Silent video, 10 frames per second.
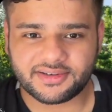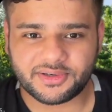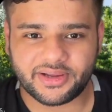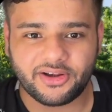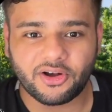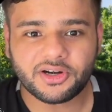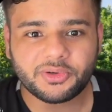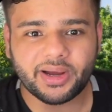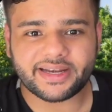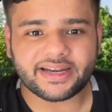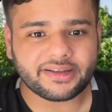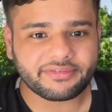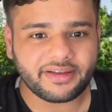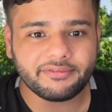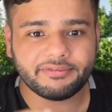in order to
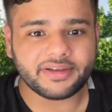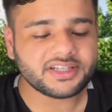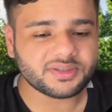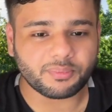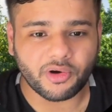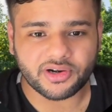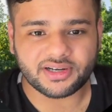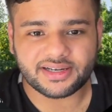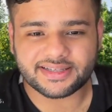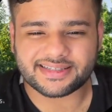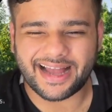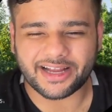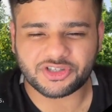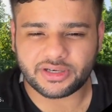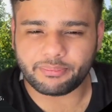identify which model is
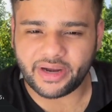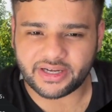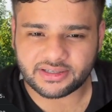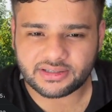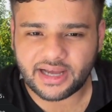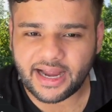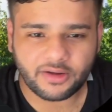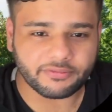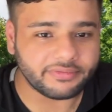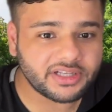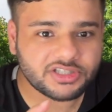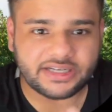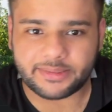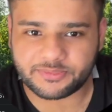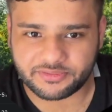actually better at which
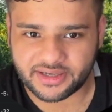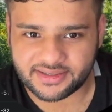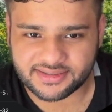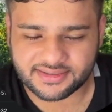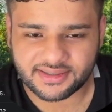type of task.